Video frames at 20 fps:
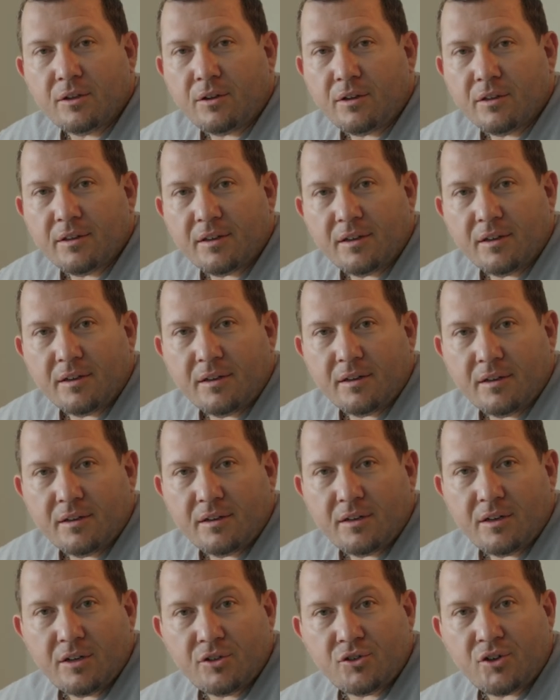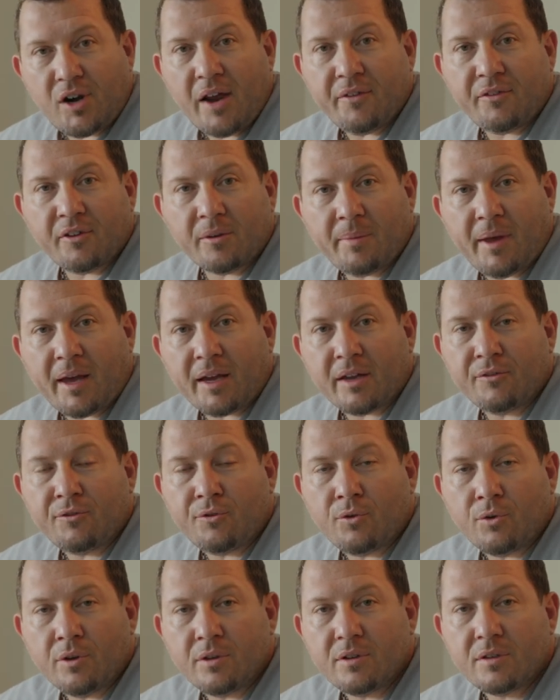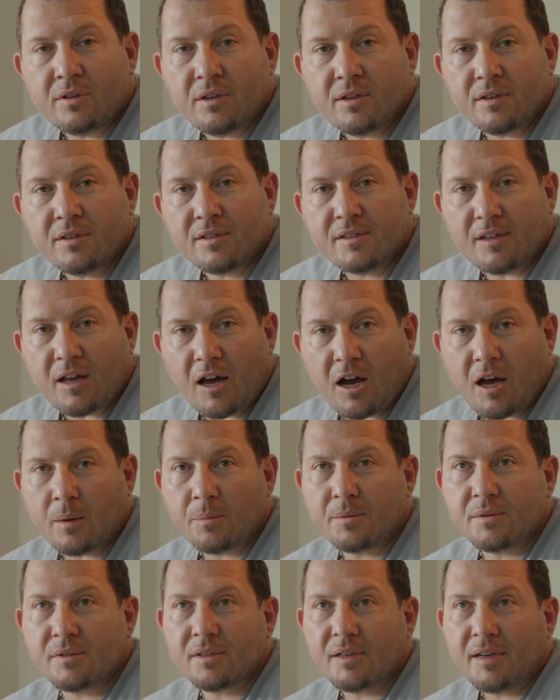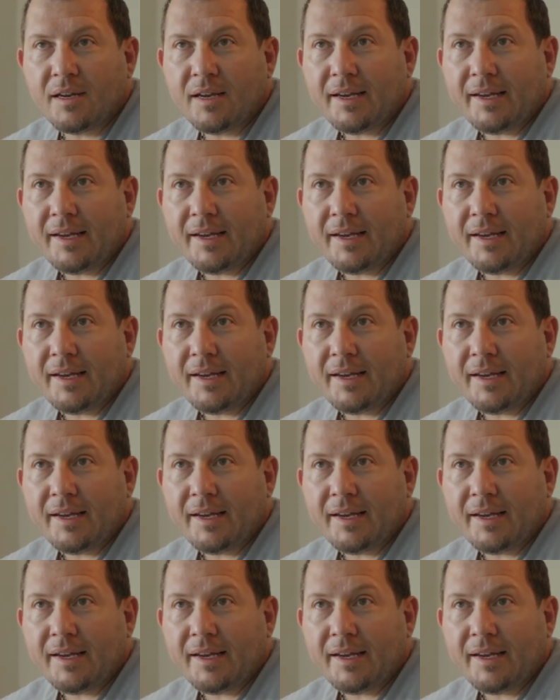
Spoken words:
all the traffic back and forth stops,